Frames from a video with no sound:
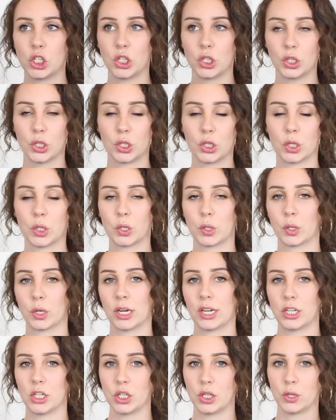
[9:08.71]
To
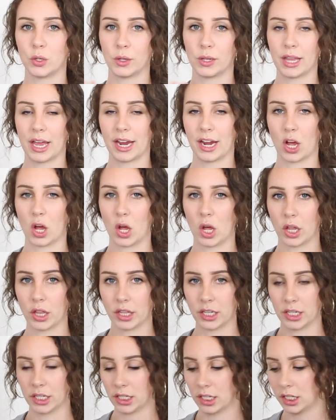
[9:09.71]
do like all
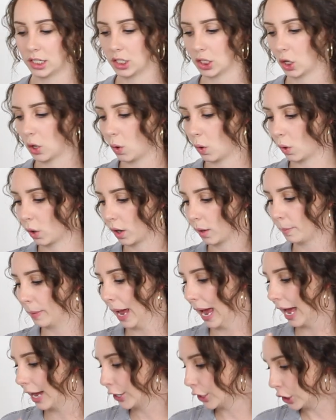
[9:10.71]
the decor
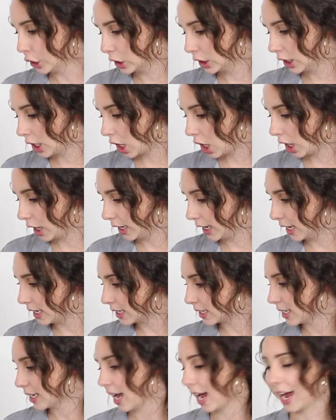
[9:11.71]
pattern on
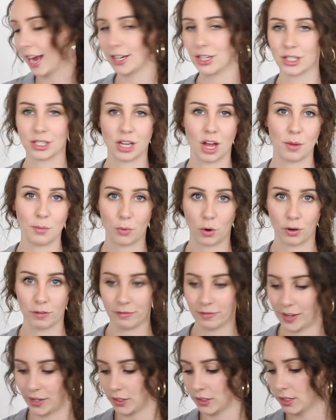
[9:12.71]
it, I just got more
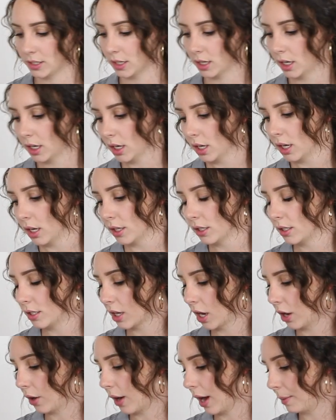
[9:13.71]
felt.
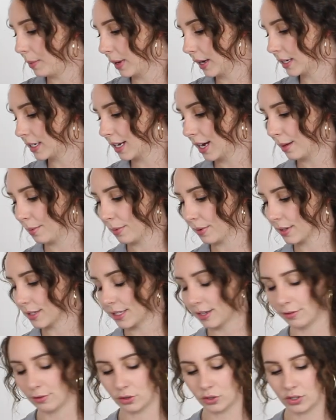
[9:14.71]
So I picked up
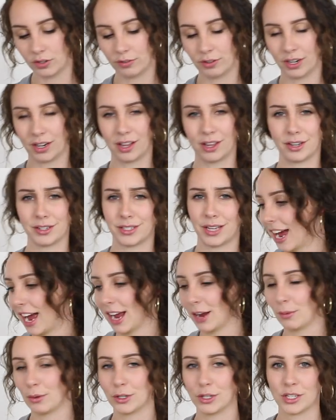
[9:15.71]
several different colors.
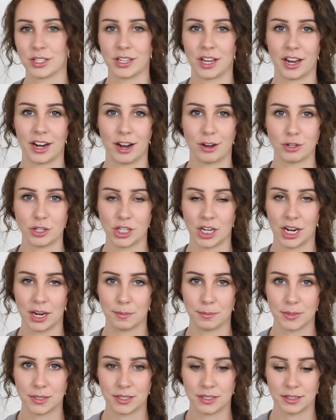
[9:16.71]
I will just cut out
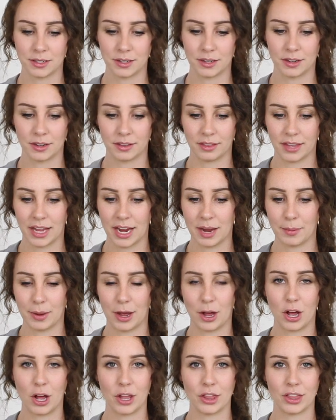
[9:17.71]
shapes, lay them
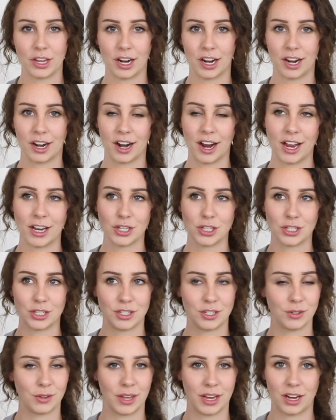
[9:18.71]
out on there, and
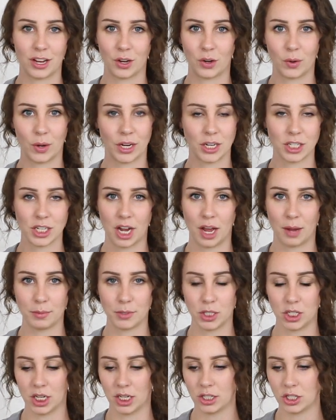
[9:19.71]
just do like a quick top
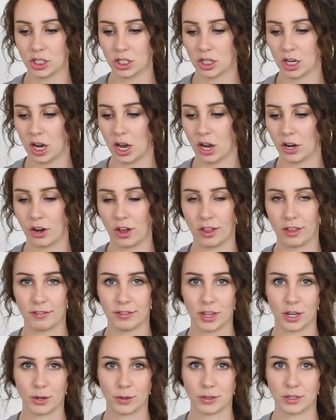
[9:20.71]
stitch on all of
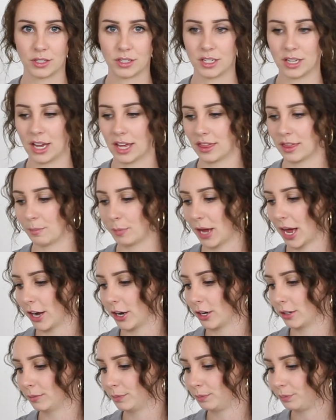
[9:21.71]
those to get the
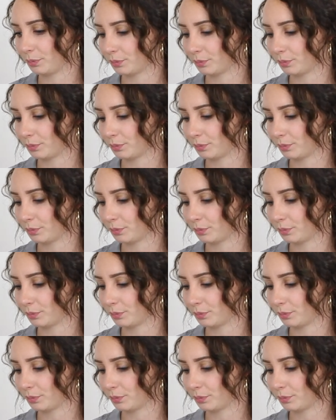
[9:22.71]
pattern.